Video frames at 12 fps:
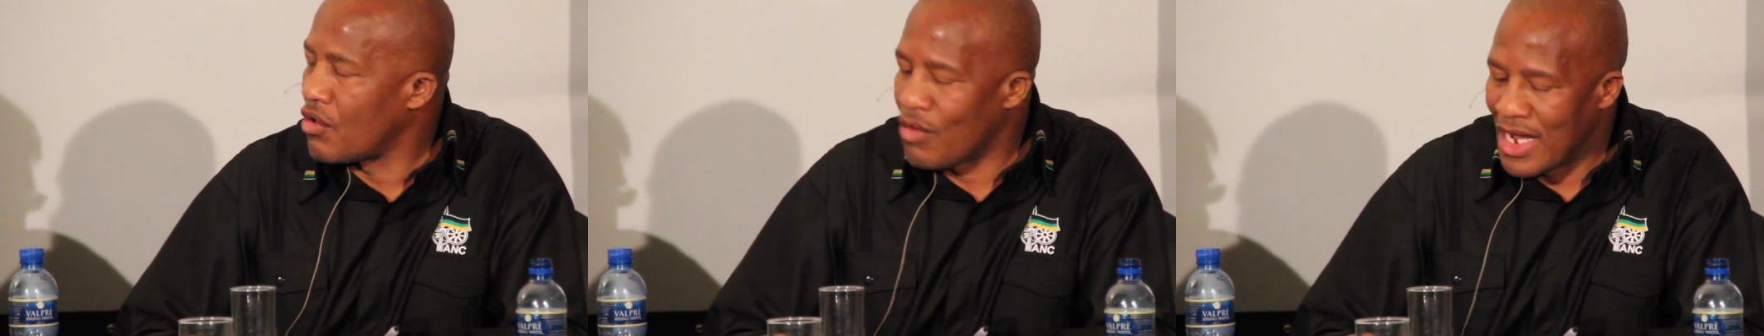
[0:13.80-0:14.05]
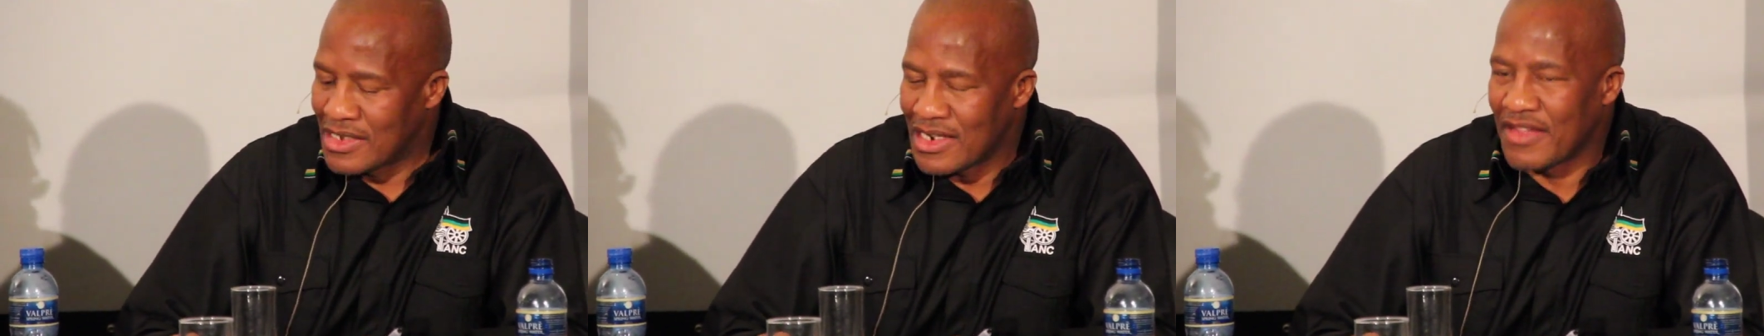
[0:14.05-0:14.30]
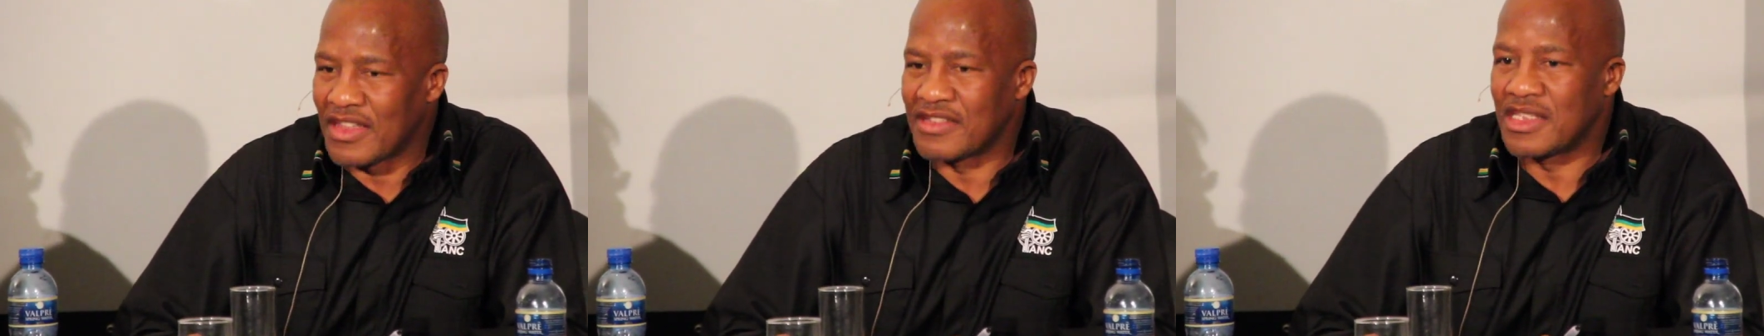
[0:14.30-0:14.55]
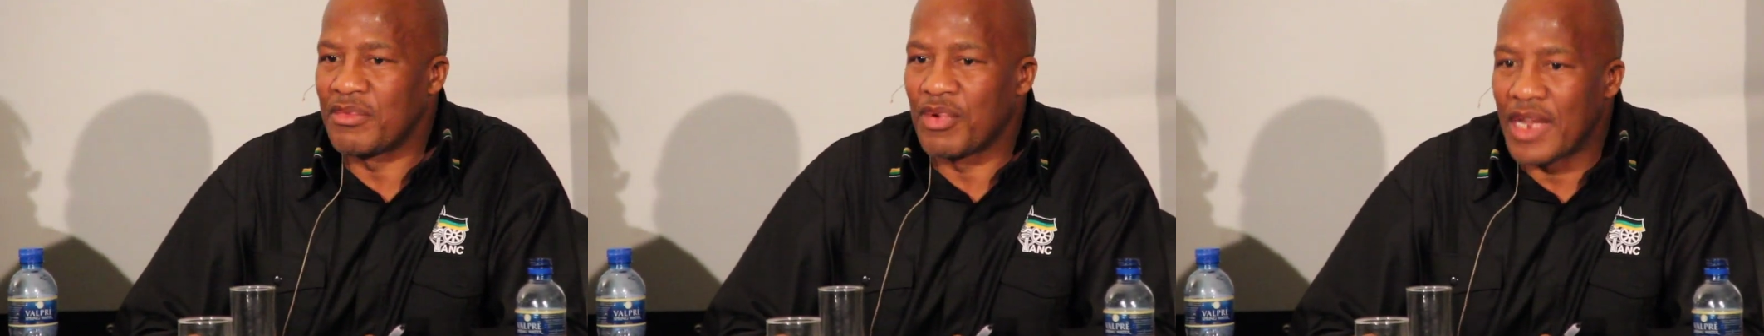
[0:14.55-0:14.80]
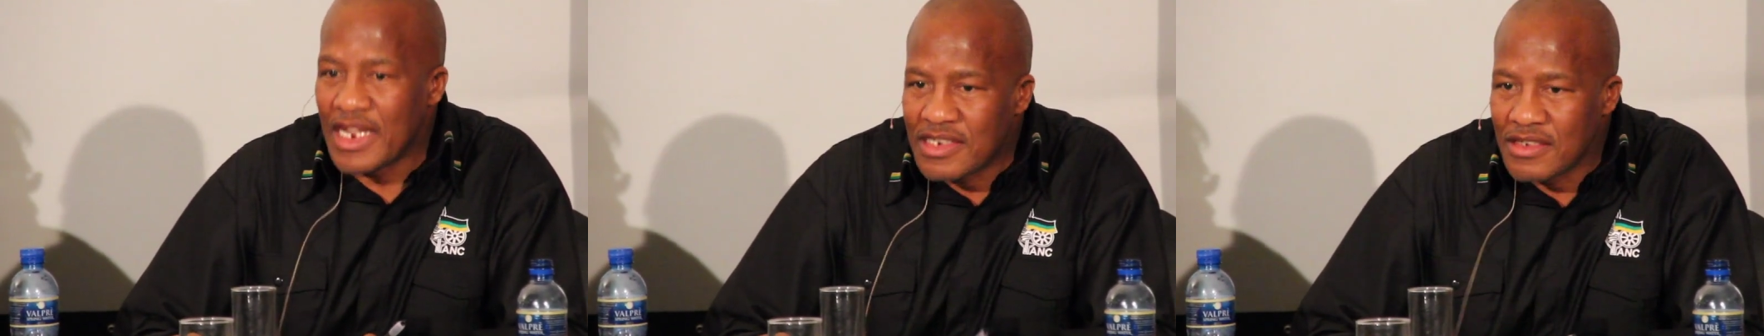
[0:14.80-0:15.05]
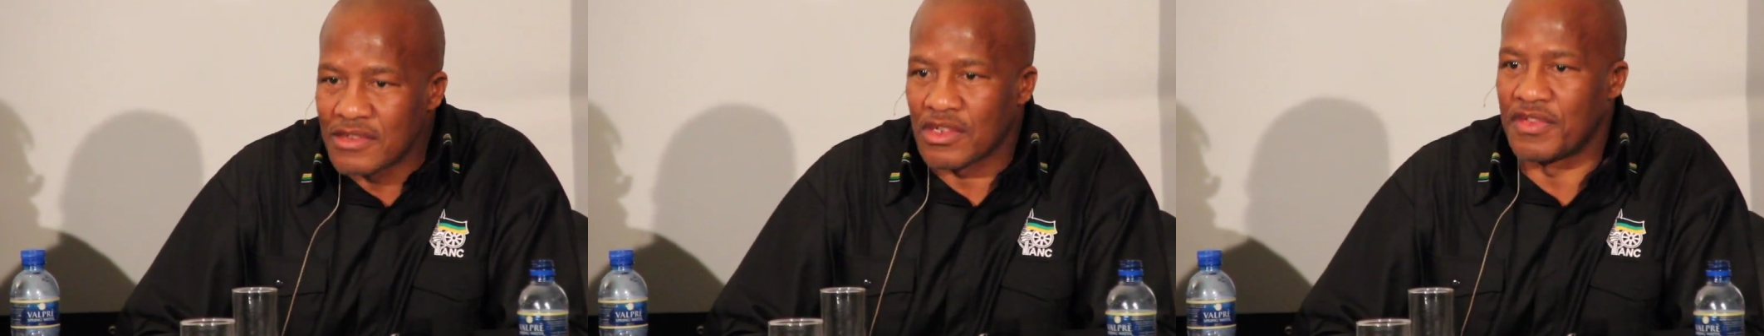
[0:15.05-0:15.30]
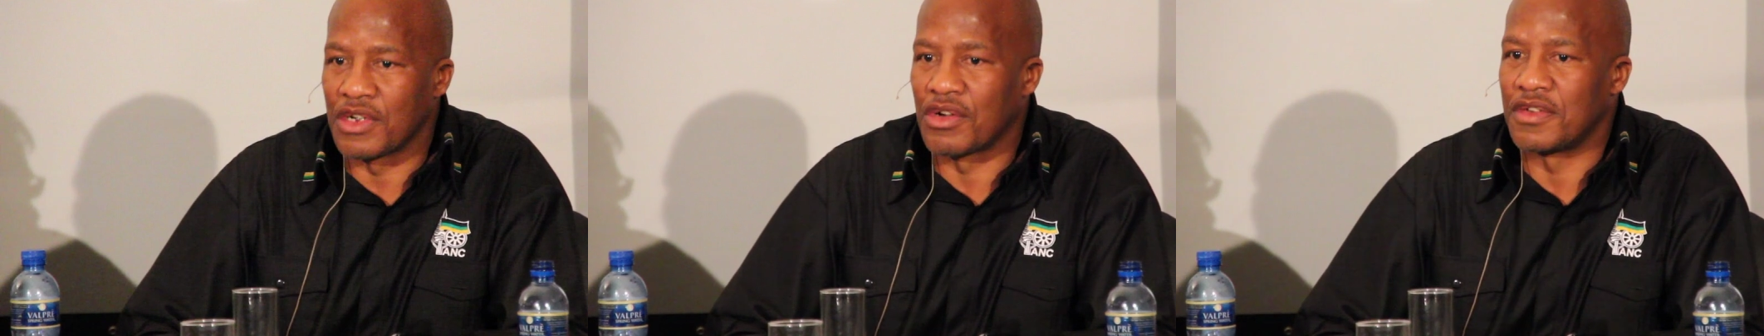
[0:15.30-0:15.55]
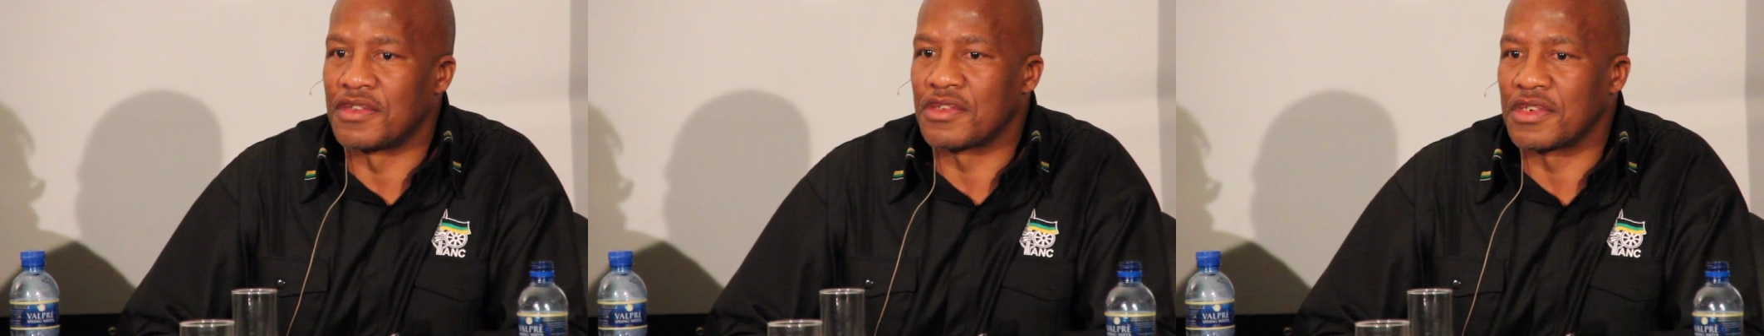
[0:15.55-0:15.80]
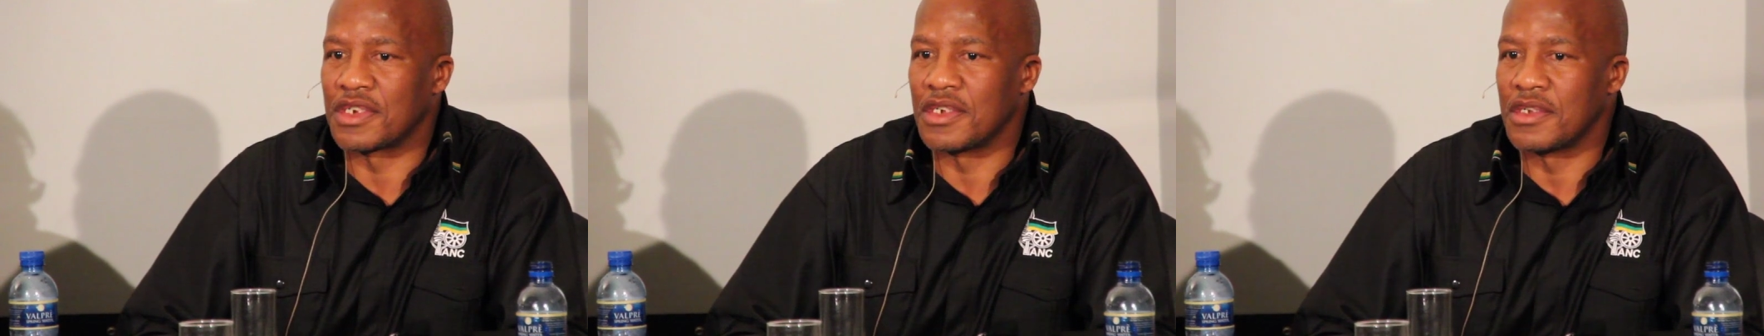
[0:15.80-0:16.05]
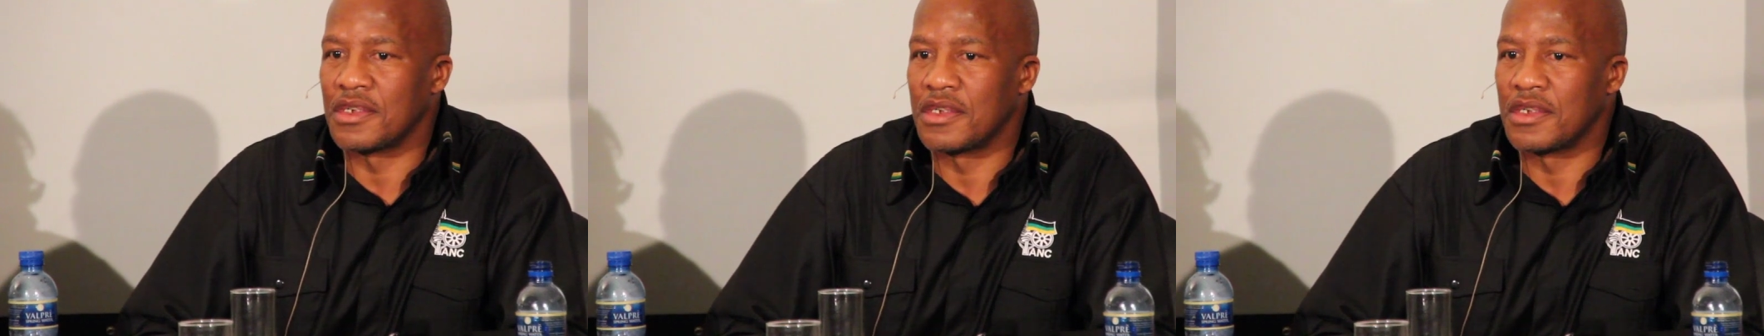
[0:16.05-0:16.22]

What are the stipulations of the constitution?